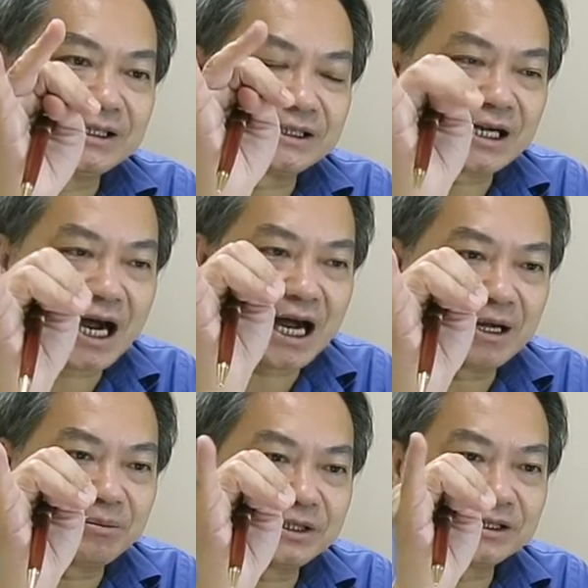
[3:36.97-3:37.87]
and
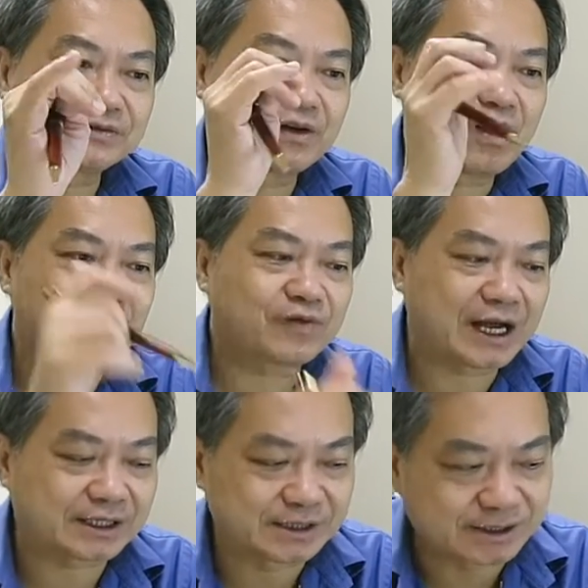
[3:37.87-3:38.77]
time, these 4
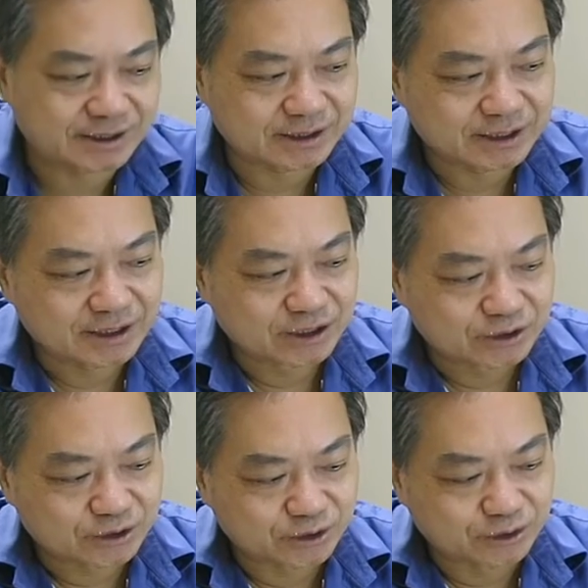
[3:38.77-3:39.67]
factors,
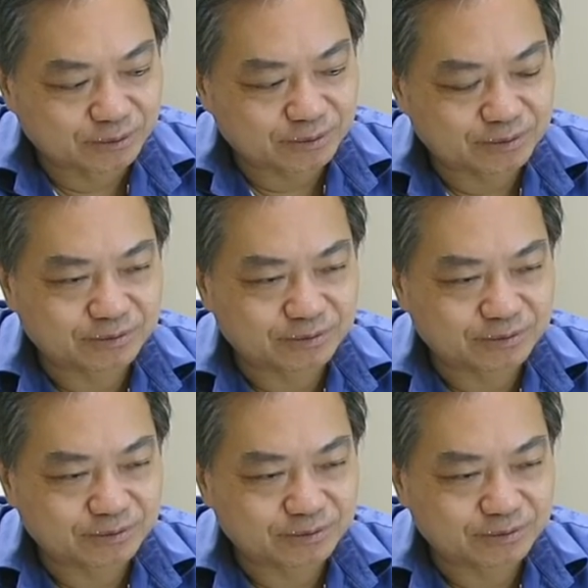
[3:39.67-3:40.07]
to